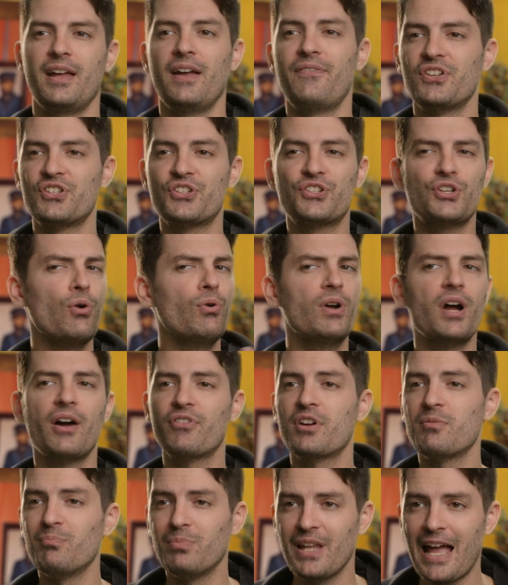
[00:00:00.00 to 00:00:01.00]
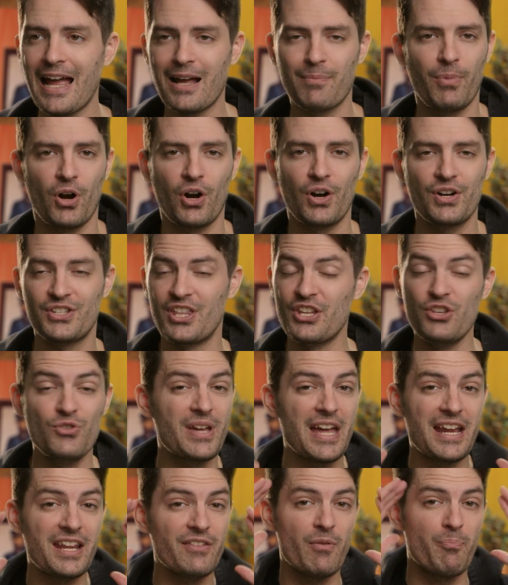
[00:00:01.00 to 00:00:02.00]
If it's so covered in black bars that you
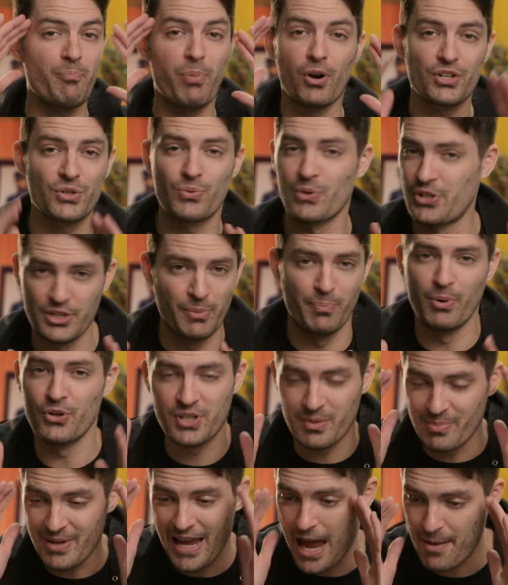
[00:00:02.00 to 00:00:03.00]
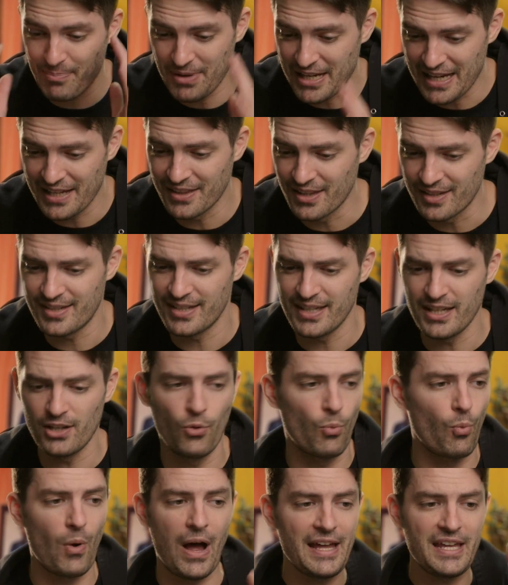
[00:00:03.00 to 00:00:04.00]
can't even parse what's supposed to be happening in the scene,
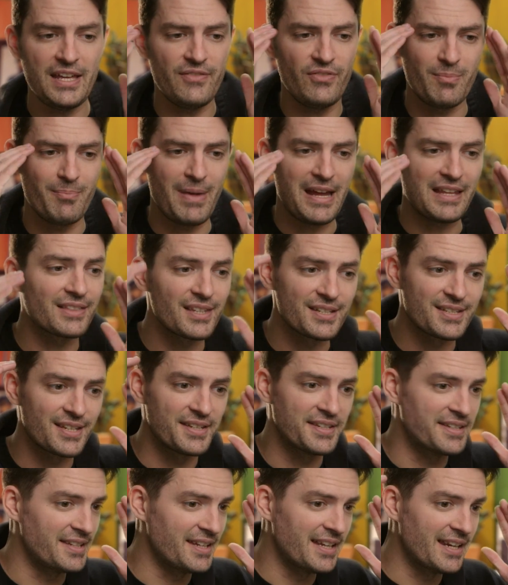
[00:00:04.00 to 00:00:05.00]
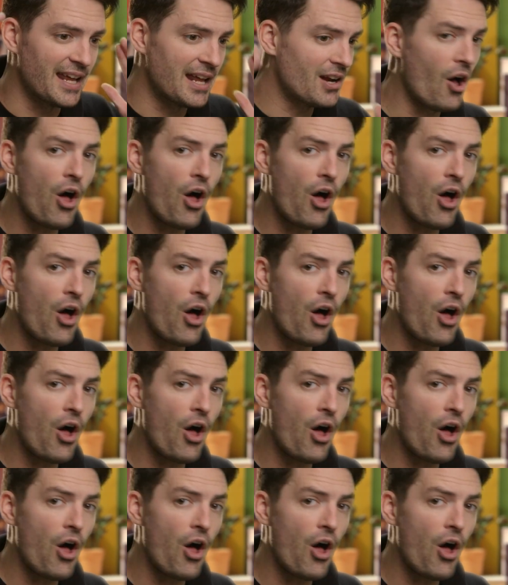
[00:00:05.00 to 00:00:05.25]
why even make this a scene at